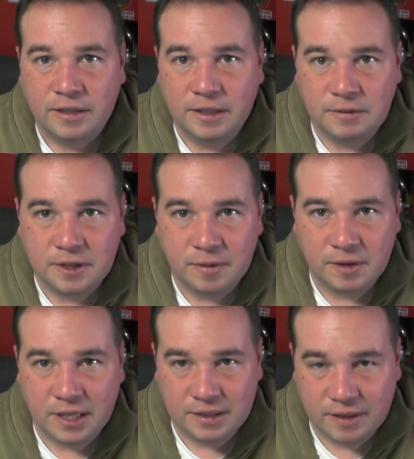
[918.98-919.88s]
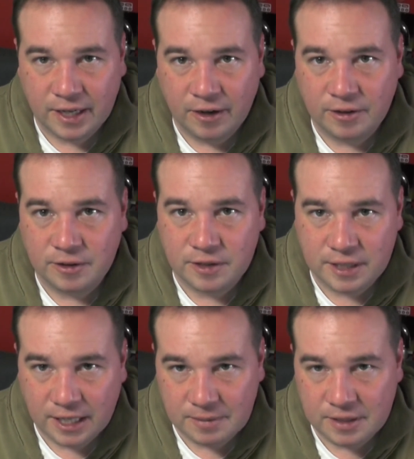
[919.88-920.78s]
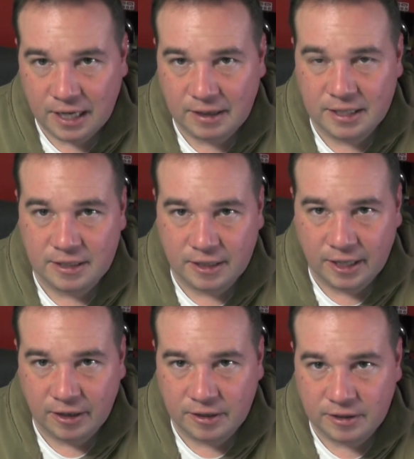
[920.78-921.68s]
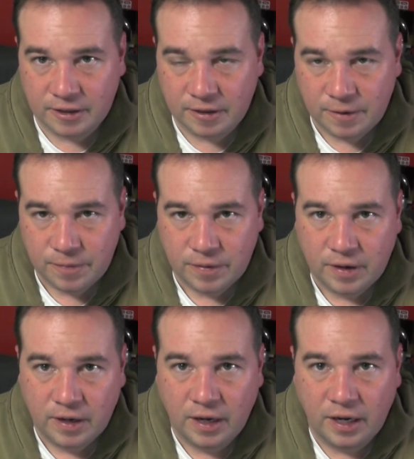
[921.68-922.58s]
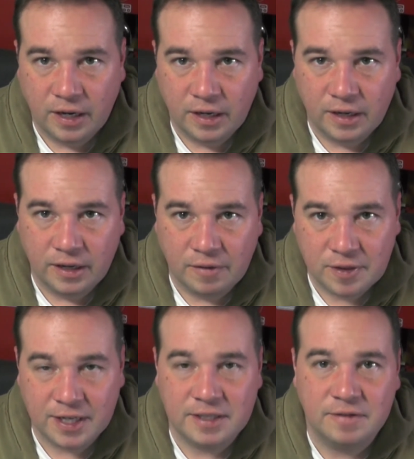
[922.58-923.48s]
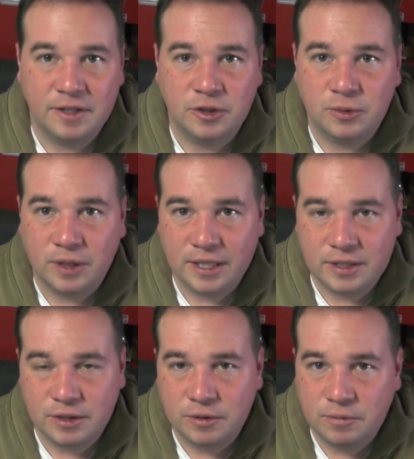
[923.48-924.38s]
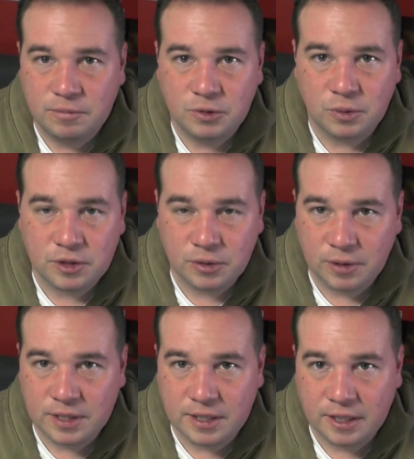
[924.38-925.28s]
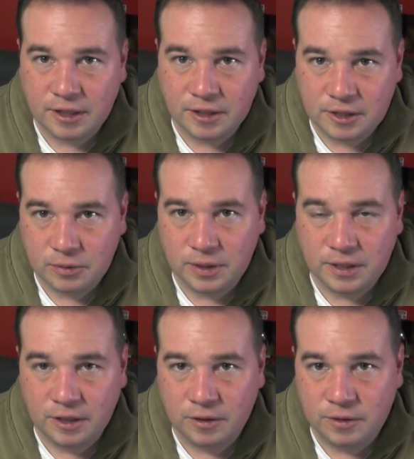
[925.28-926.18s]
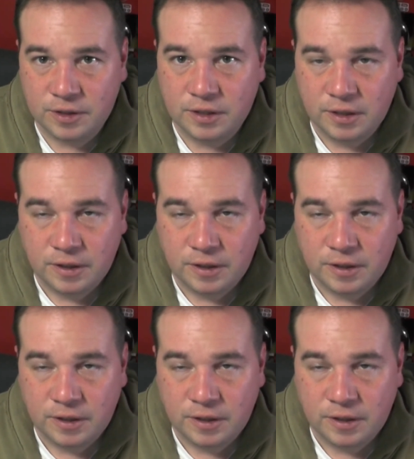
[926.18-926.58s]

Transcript: if so, because of the character. Salem's Lot, because of the character. Uh, Everything's Eventual has two short stories in there. You can just read those